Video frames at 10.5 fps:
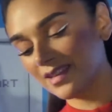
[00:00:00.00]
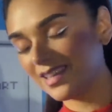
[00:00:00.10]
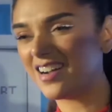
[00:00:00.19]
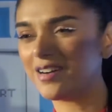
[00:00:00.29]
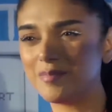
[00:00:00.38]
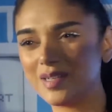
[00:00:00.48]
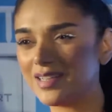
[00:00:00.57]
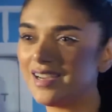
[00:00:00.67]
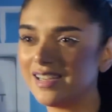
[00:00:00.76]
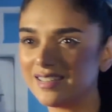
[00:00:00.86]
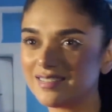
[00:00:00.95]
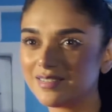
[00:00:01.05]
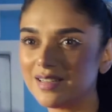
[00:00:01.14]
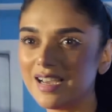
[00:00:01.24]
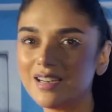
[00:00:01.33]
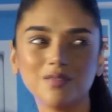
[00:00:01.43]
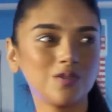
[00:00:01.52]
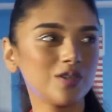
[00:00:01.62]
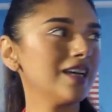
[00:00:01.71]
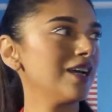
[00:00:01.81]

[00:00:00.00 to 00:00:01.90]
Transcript: Yeah, but I, I today